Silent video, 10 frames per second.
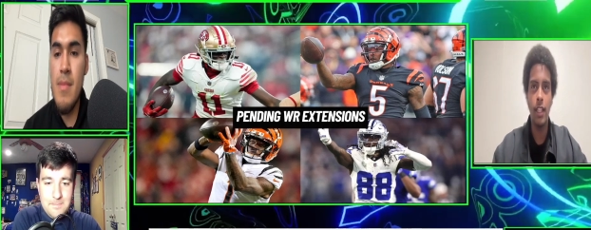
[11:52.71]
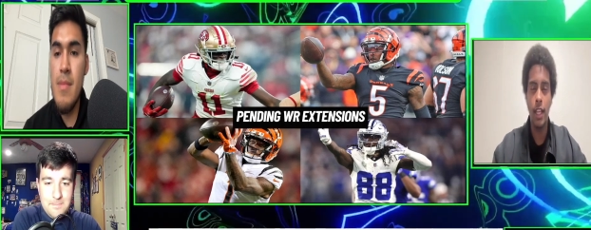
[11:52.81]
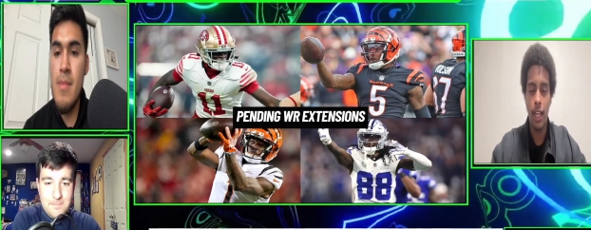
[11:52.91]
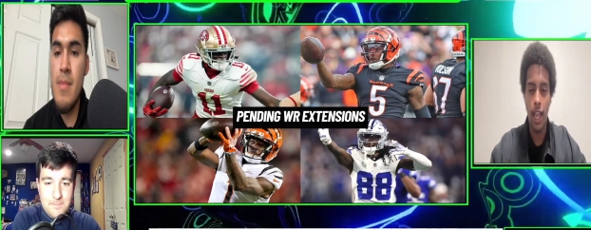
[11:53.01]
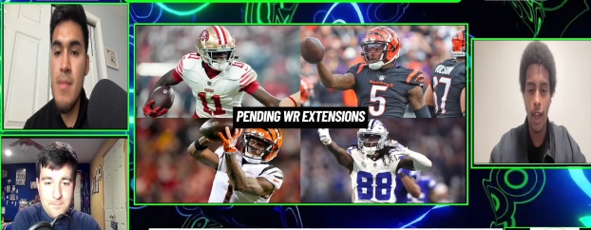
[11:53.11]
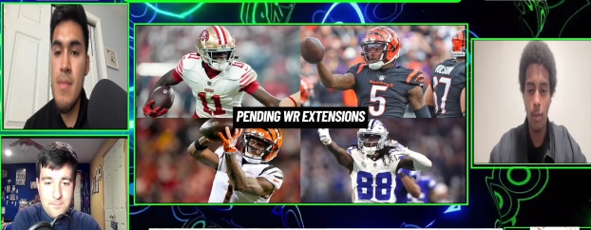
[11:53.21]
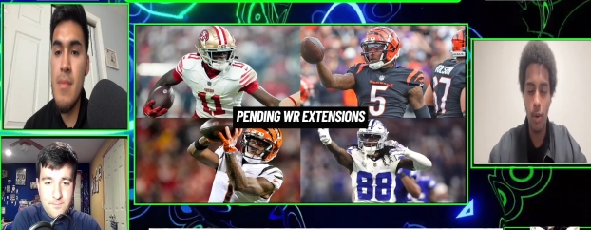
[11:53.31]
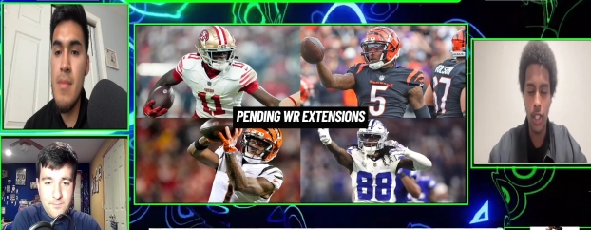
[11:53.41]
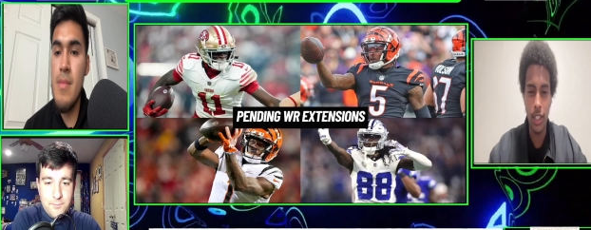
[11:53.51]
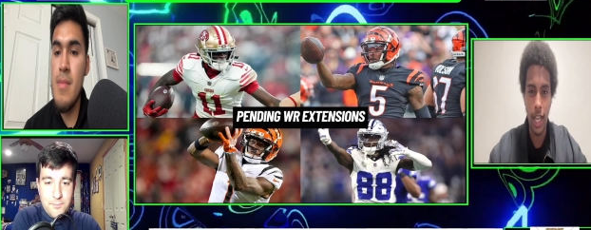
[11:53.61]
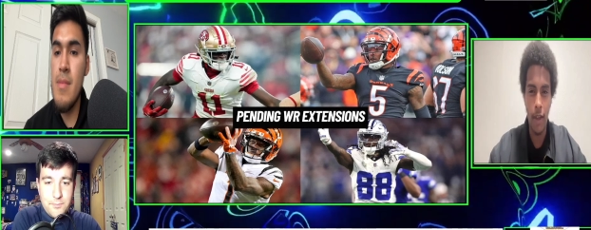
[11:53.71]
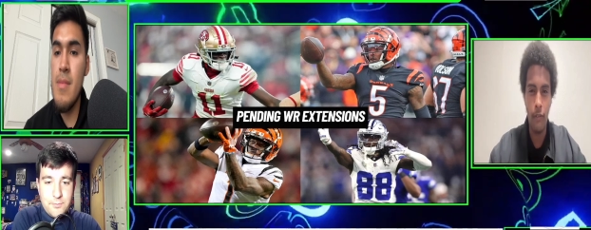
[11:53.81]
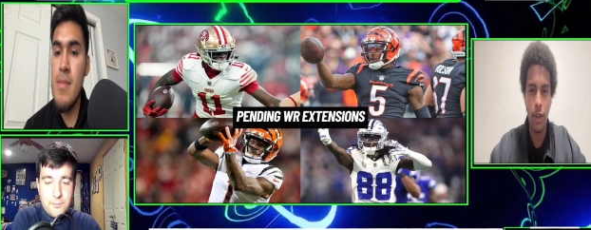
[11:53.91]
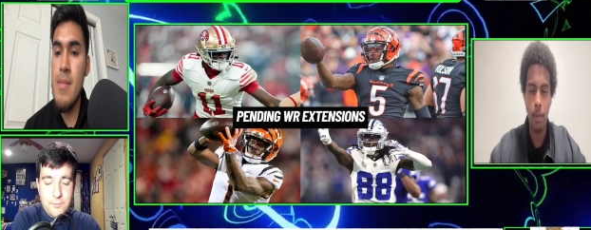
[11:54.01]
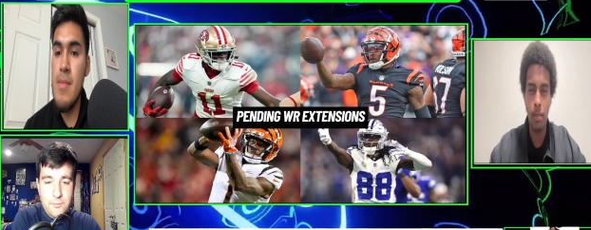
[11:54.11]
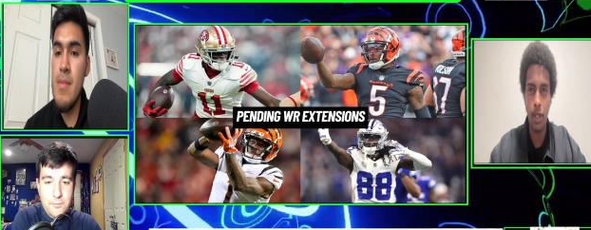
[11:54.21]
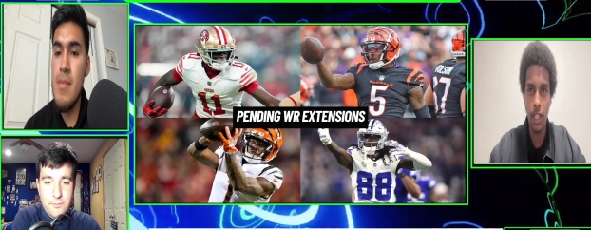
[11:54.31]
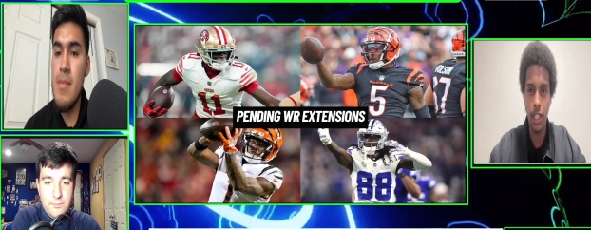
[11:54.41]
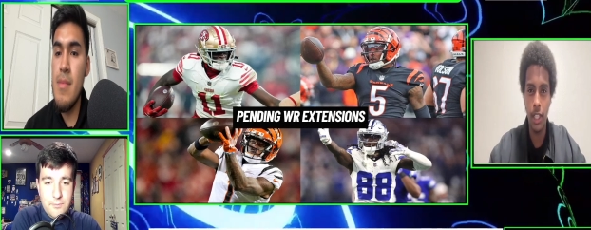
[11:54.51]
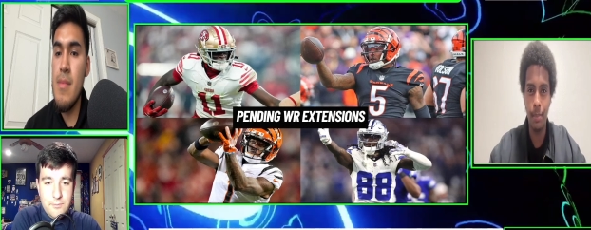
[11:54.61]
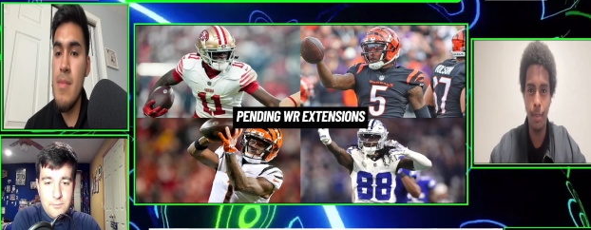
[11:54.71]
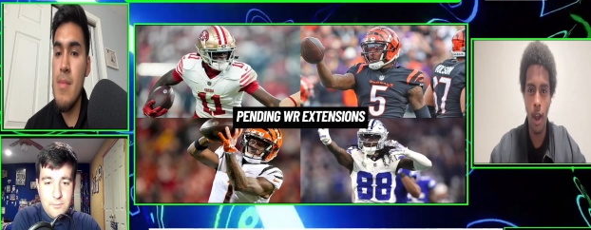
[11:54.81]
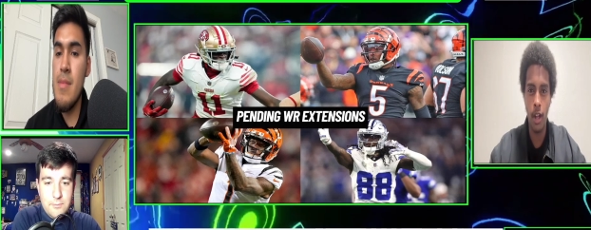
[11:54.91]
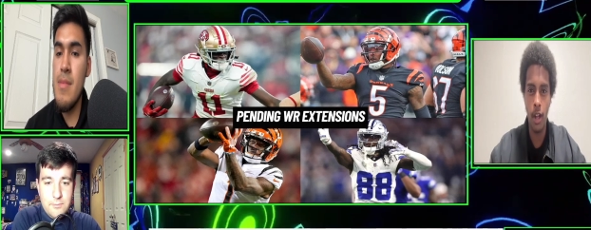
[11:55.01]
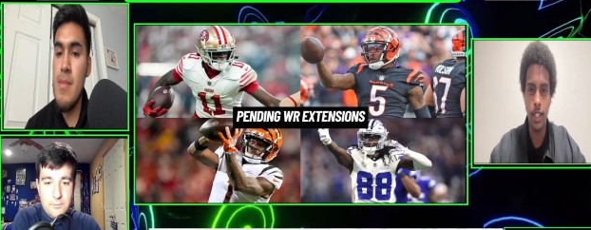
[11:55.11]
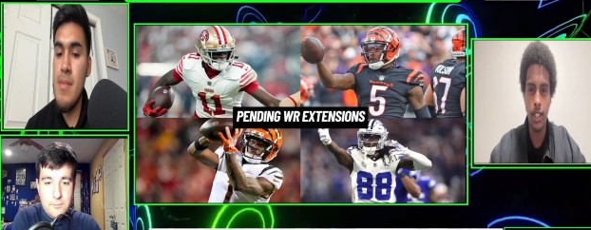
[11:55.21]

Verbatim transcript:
Speaker 1: Cowboys have completely botched the